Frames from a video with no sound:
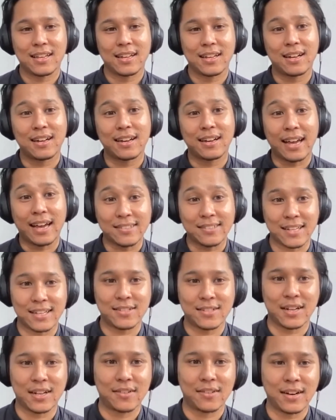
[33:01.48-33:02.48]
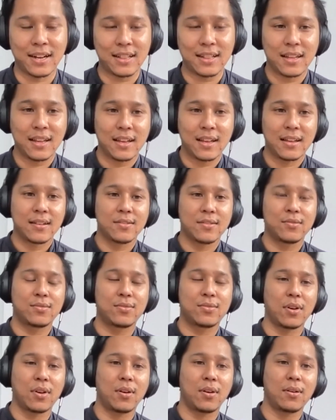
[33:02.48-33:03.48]
etc. Right?
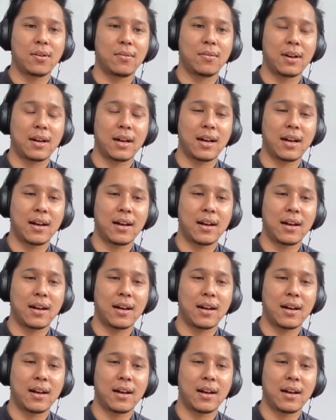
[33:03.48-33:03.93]
So